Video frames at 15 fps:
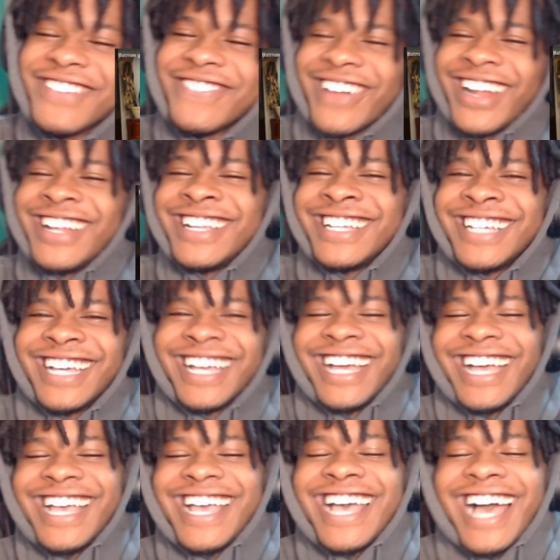bro.
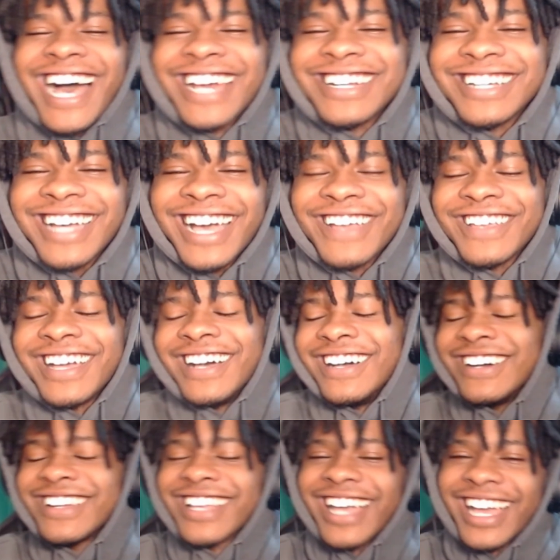I don't, I, I,
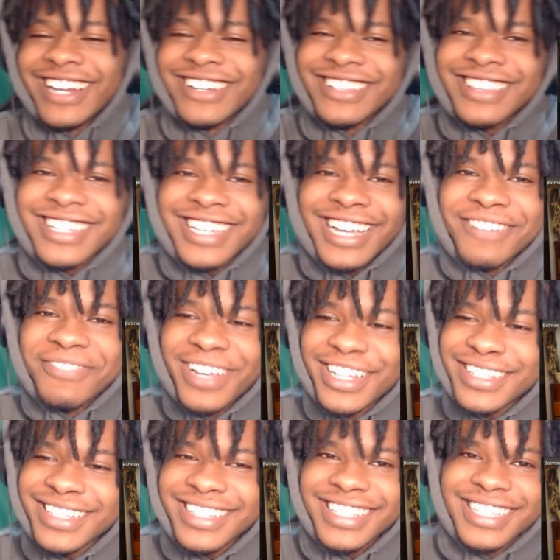okay, I don't think I
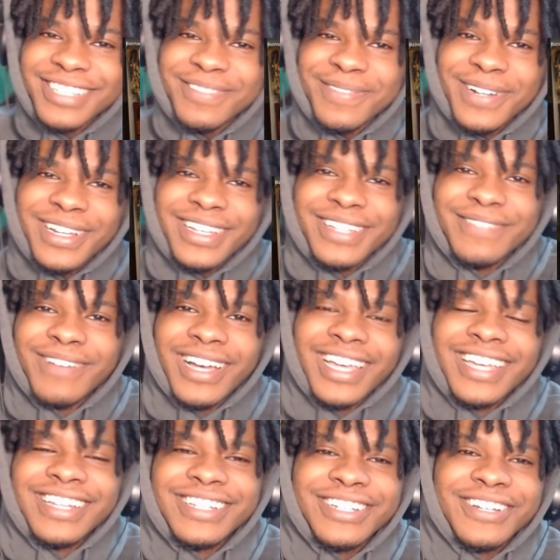mentioned this, bro, in my
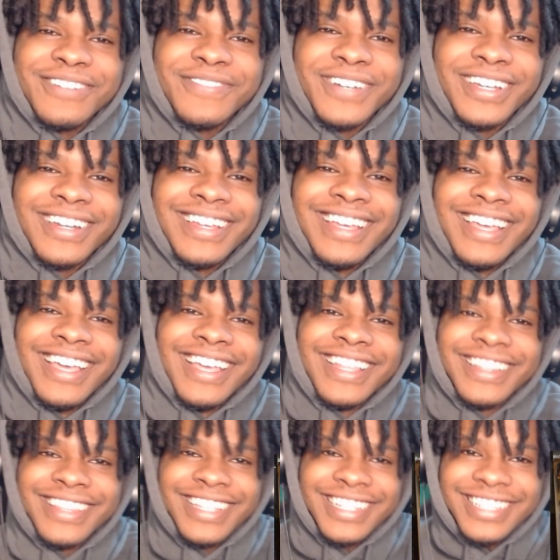intro, but
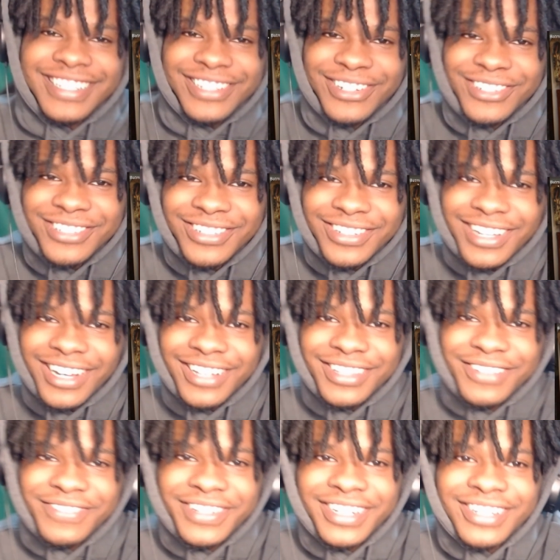this is also called, the
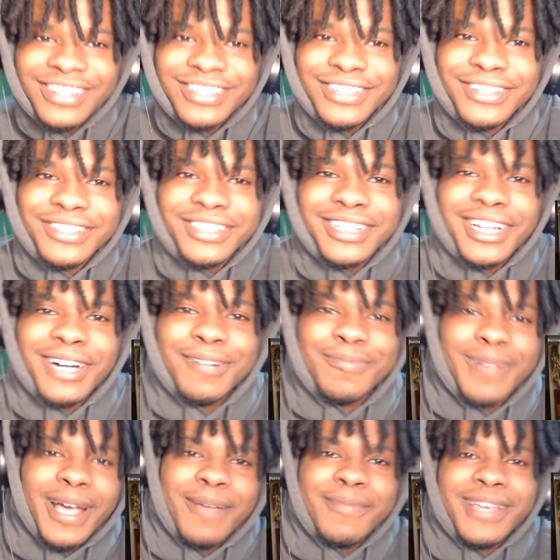video is also called
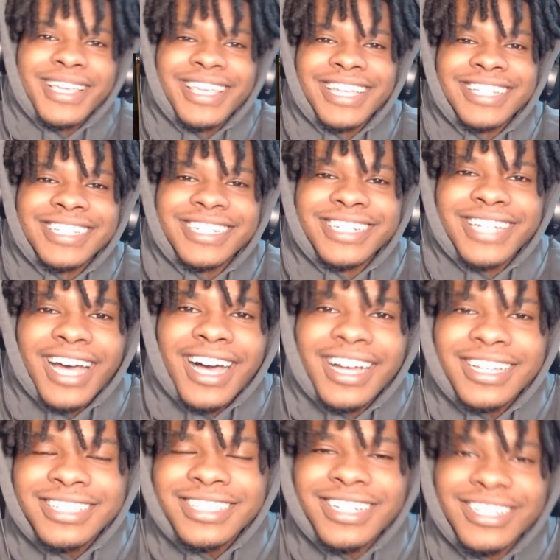Batman Gets
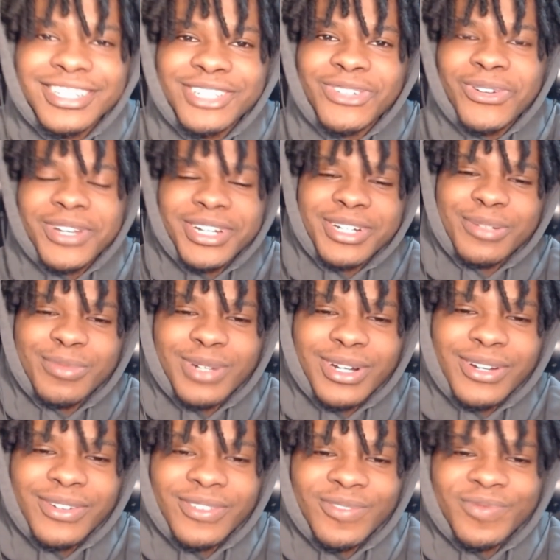Doxxed on Twitter,
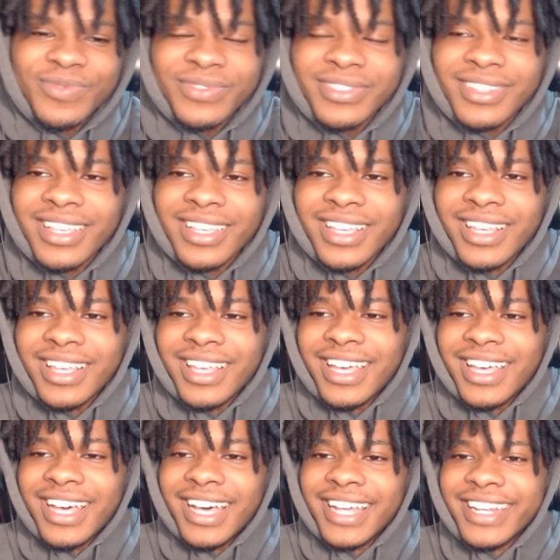bro.
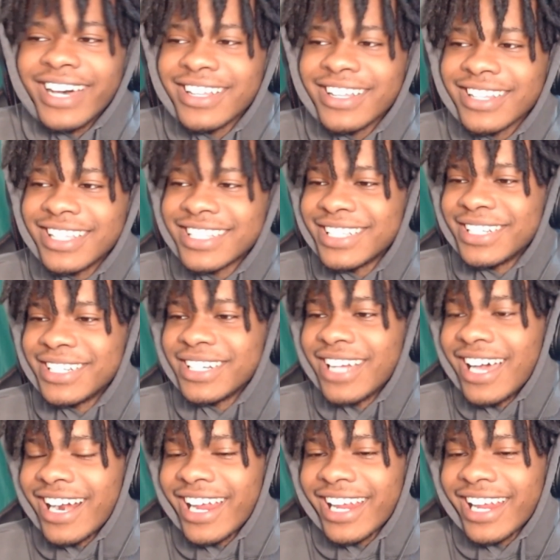Now listen,
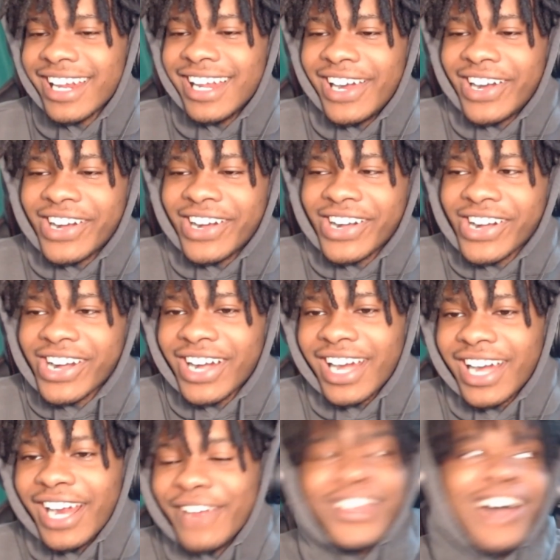alright.
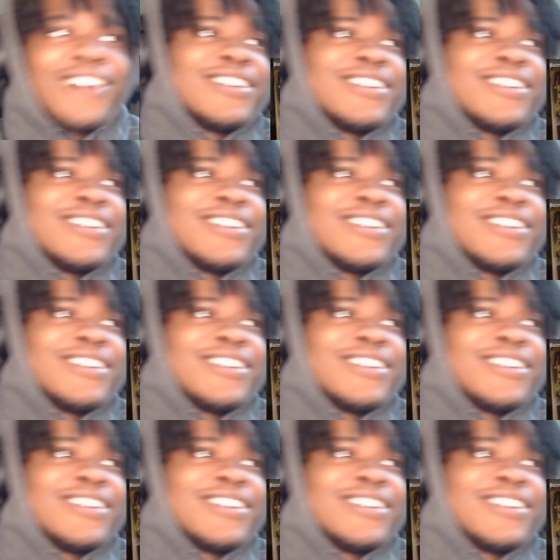If y'all